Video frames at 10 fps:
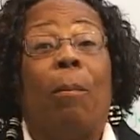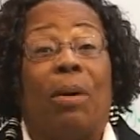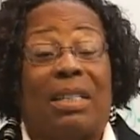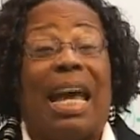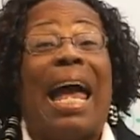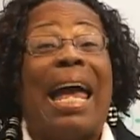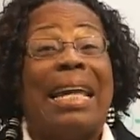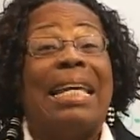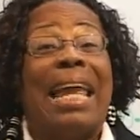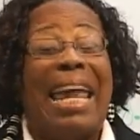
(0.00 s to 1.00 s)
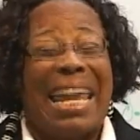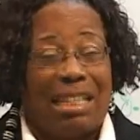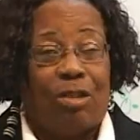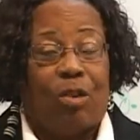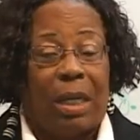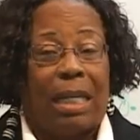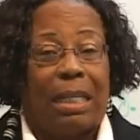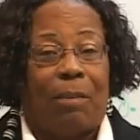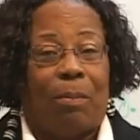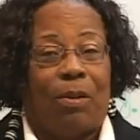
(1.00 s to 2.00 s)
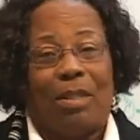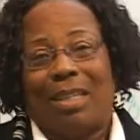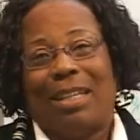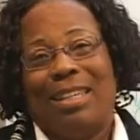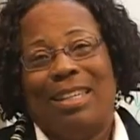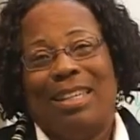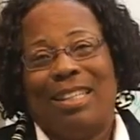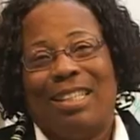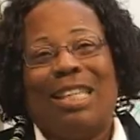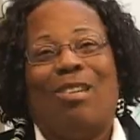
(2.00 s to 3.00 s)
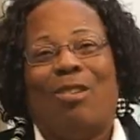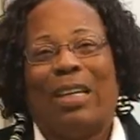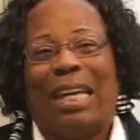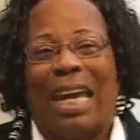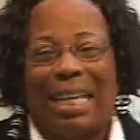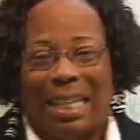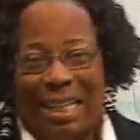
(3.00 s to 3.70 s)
but an educated person. See you again.